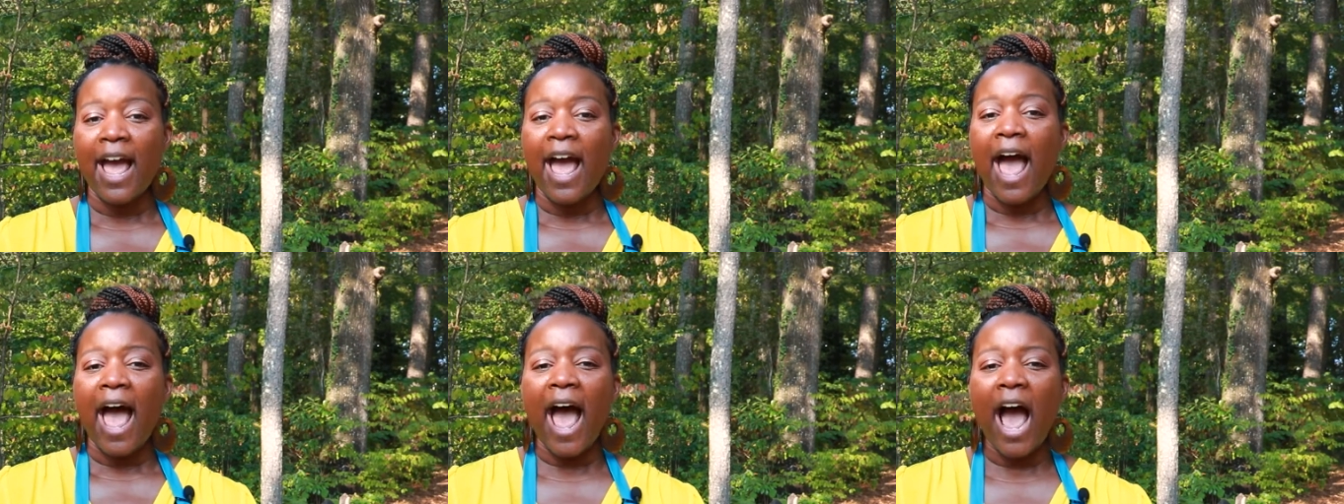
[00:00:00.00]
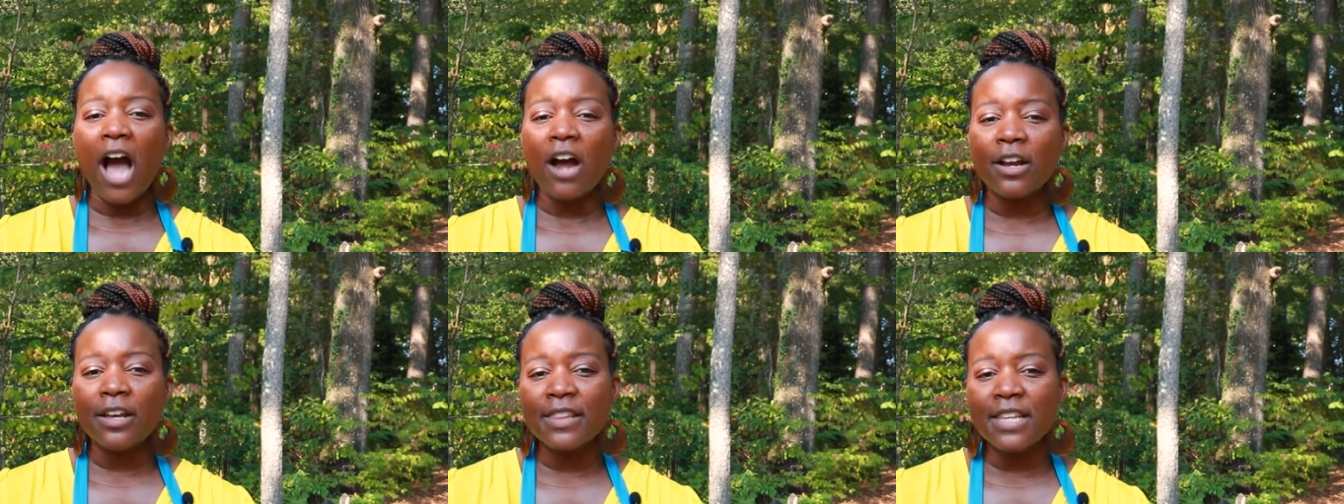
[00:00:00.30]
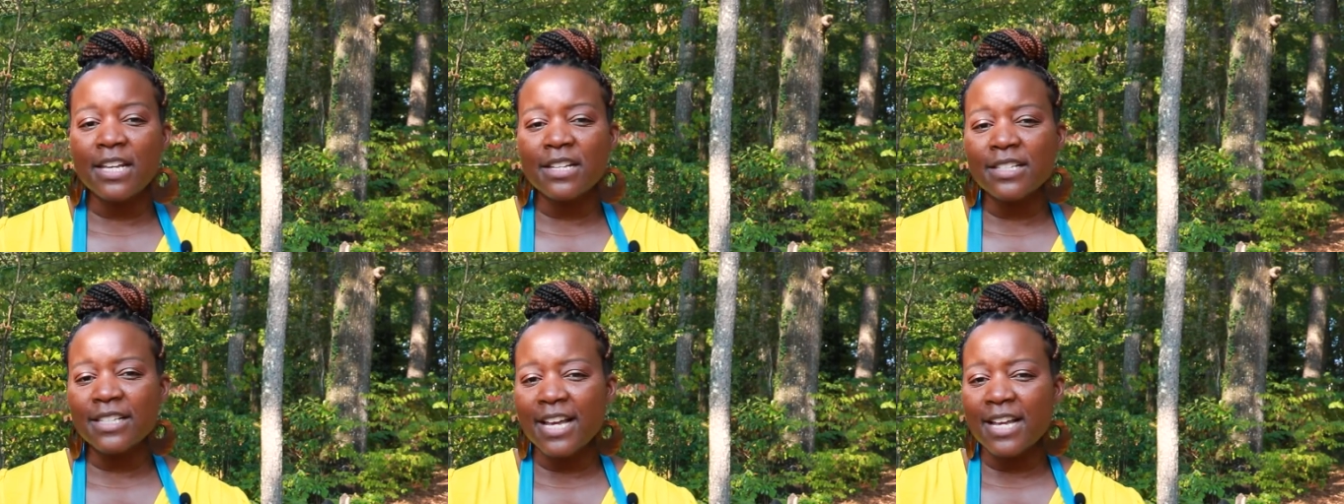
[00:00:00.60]
How can
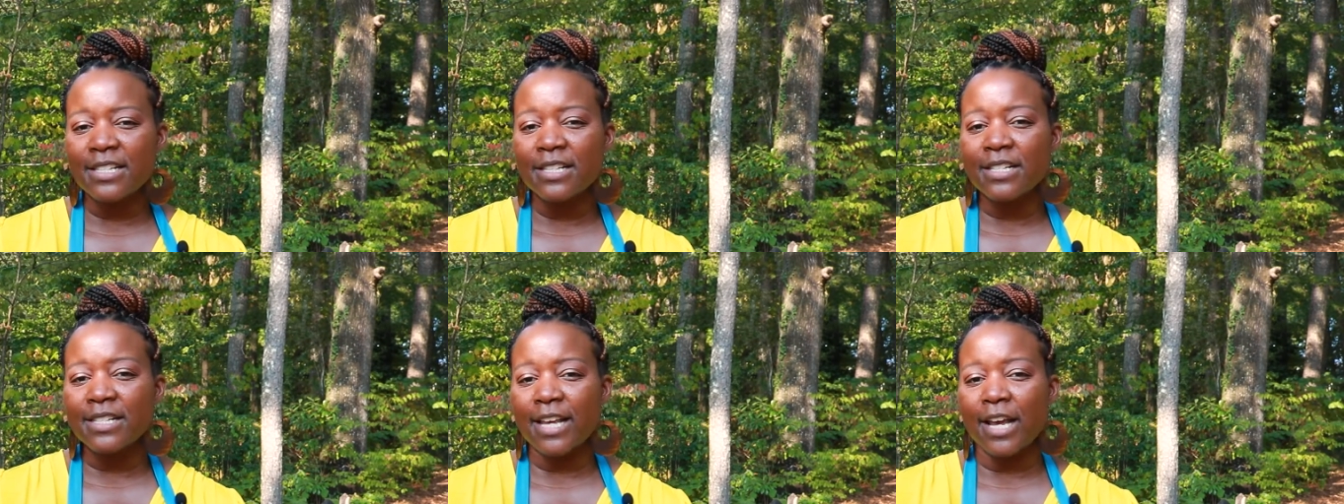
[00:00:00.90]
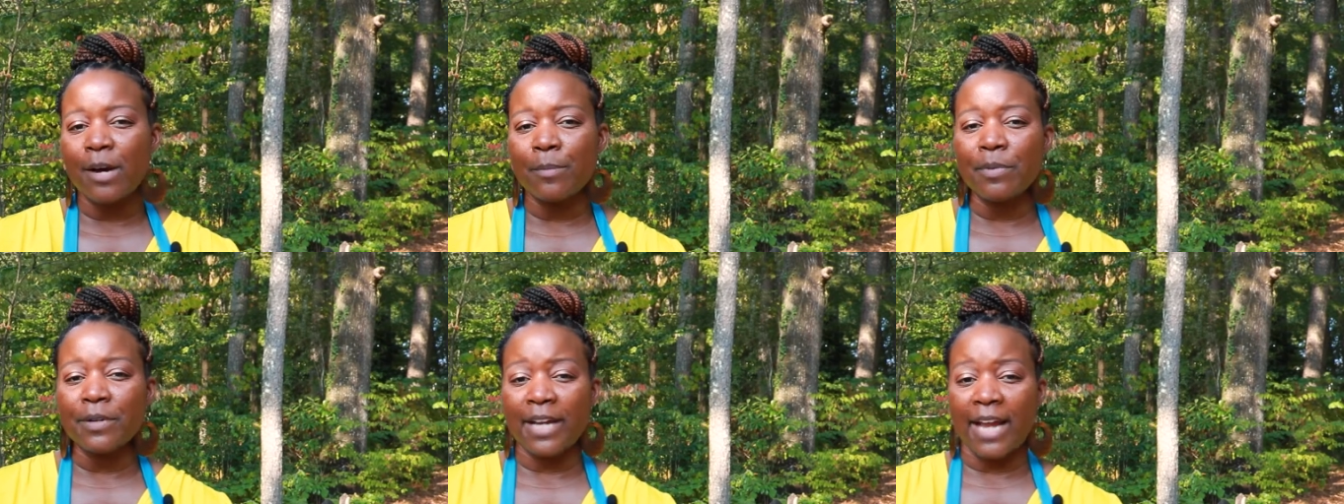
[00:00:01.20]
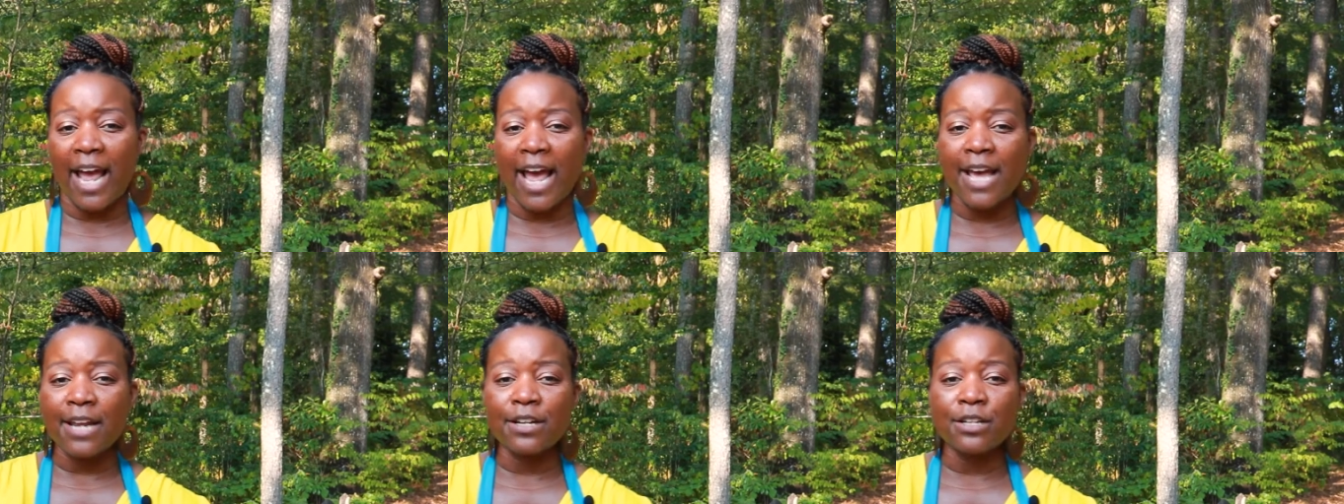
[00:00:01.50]
these lessons help
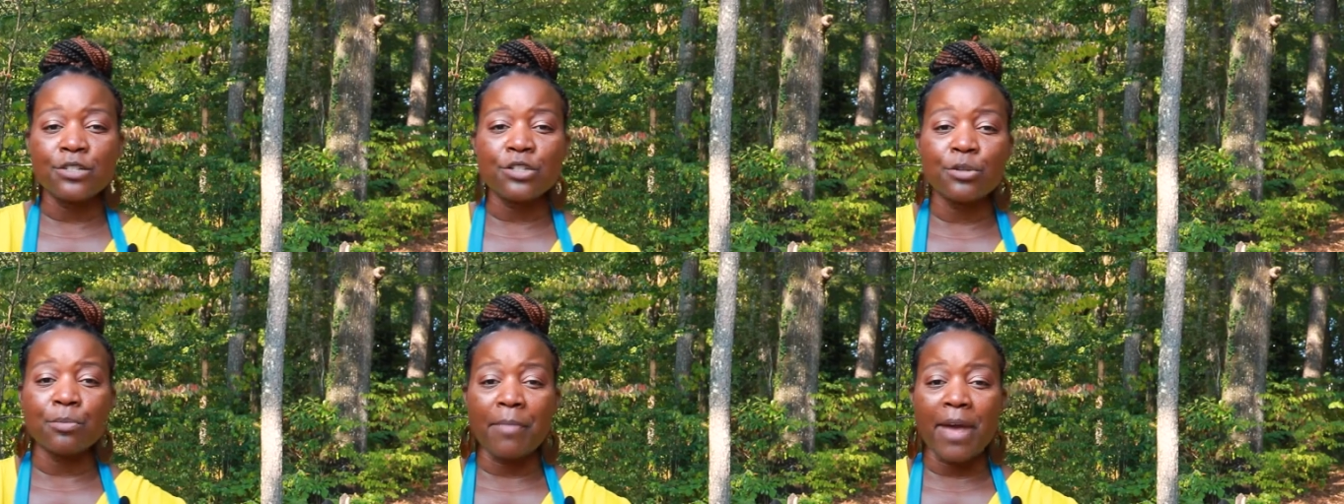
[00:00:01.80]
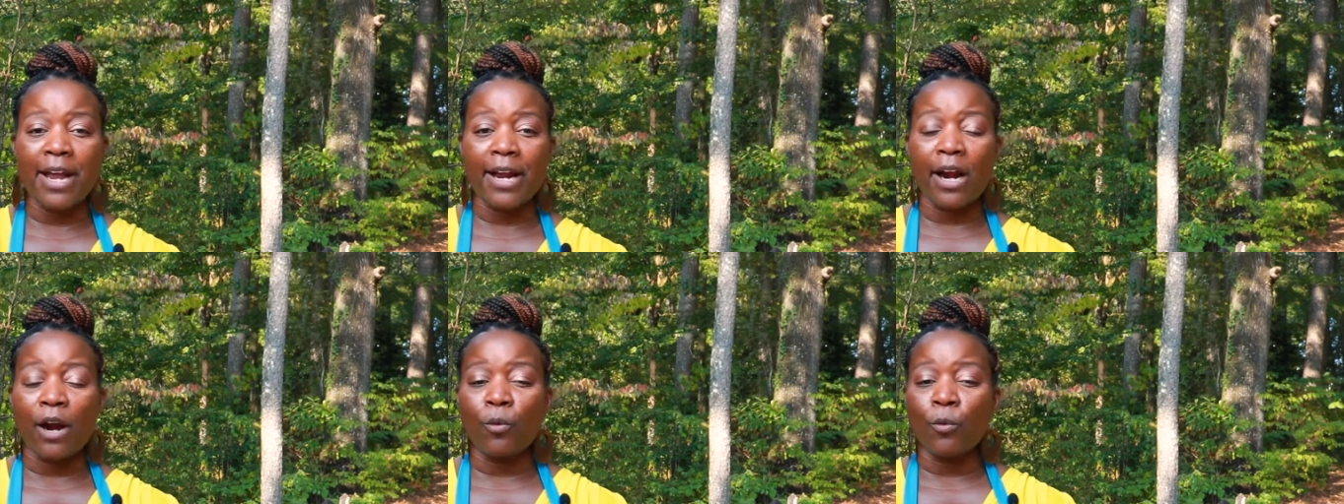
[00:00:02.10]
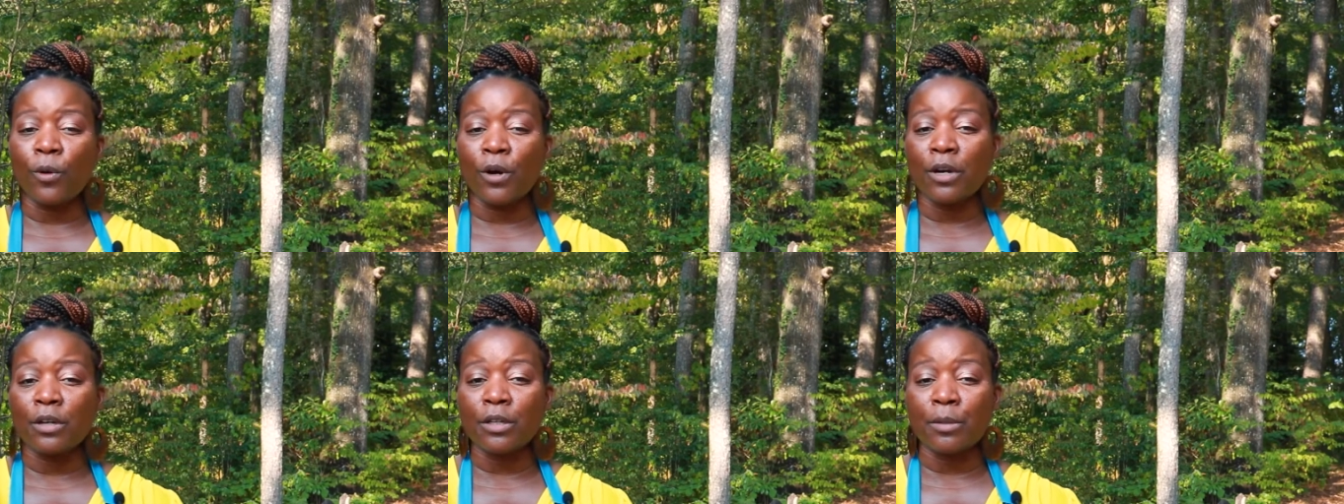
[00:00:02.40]
guide us to make our
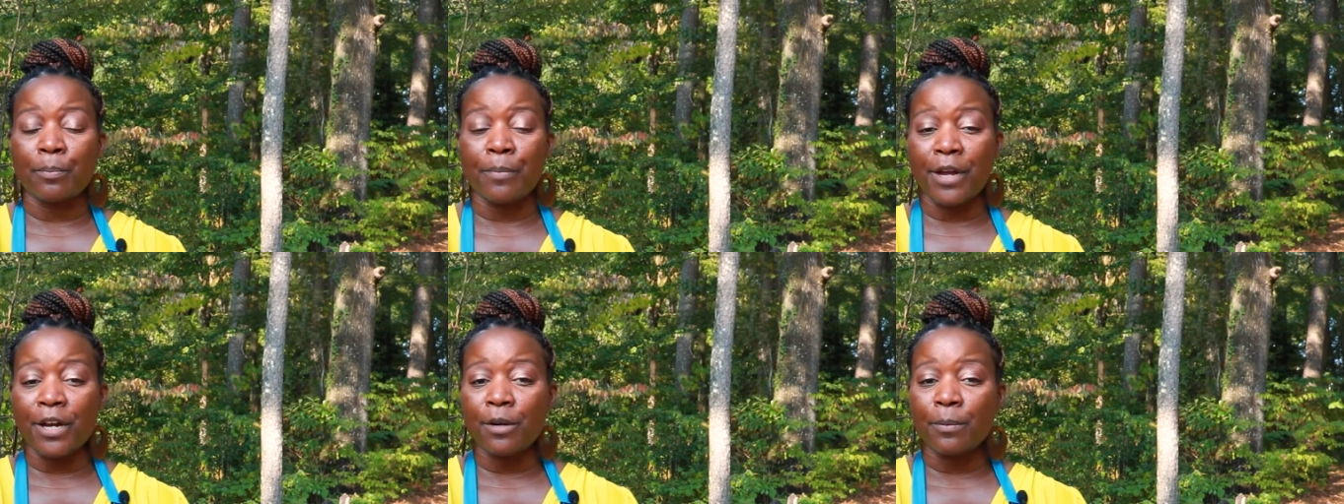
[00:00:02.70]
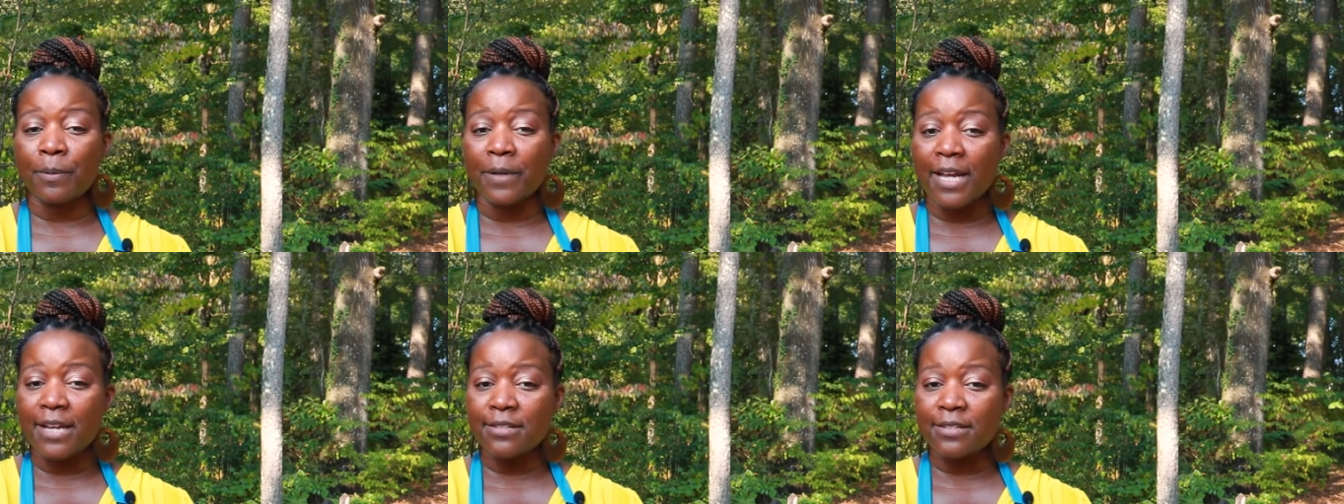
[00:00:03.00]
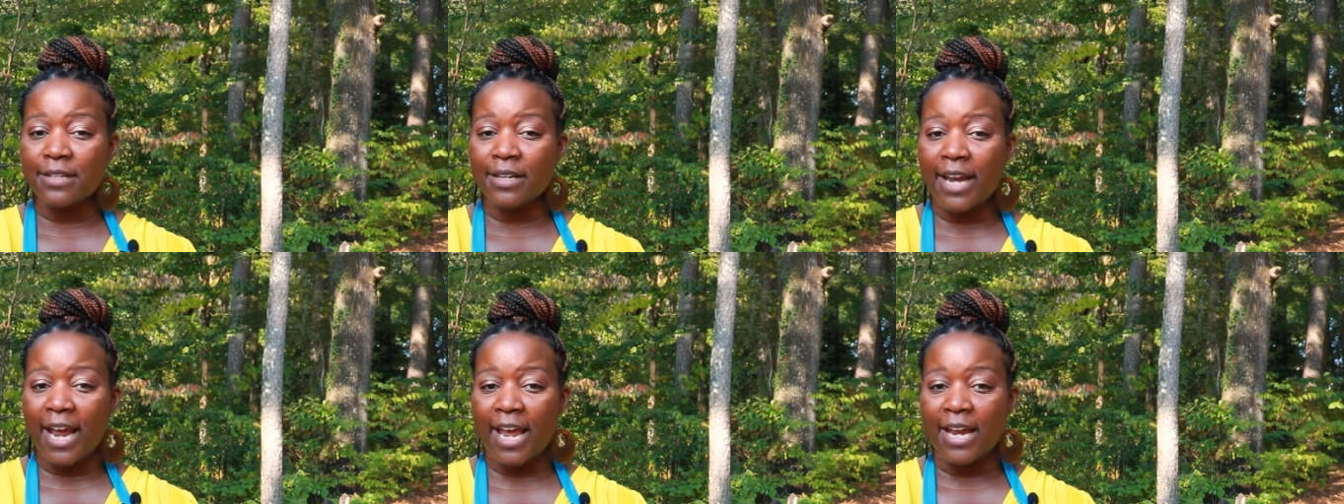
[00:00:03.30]
world a better place
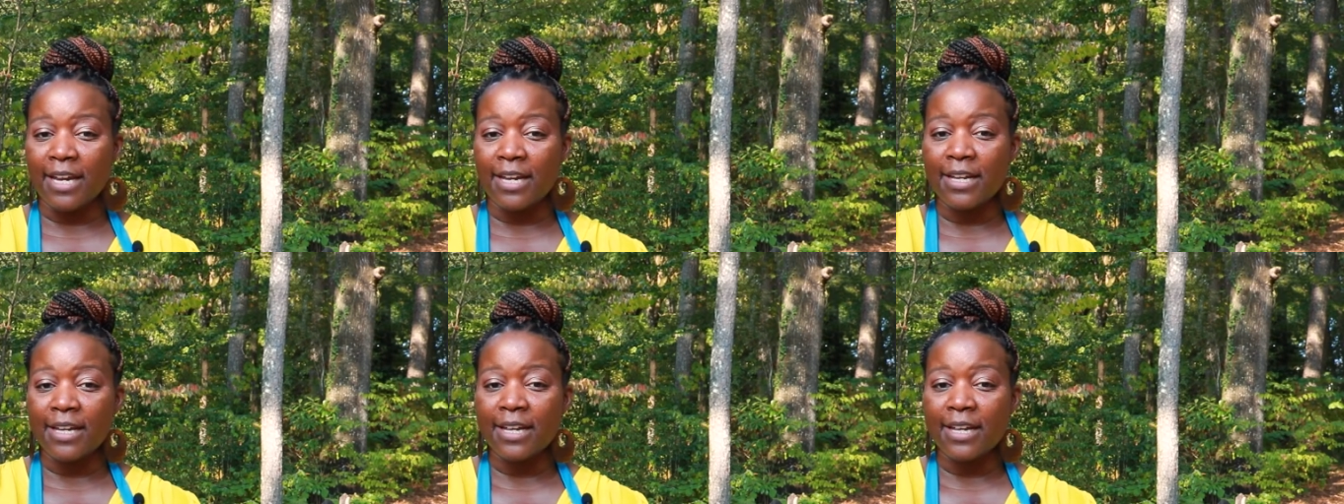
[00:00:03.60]
today?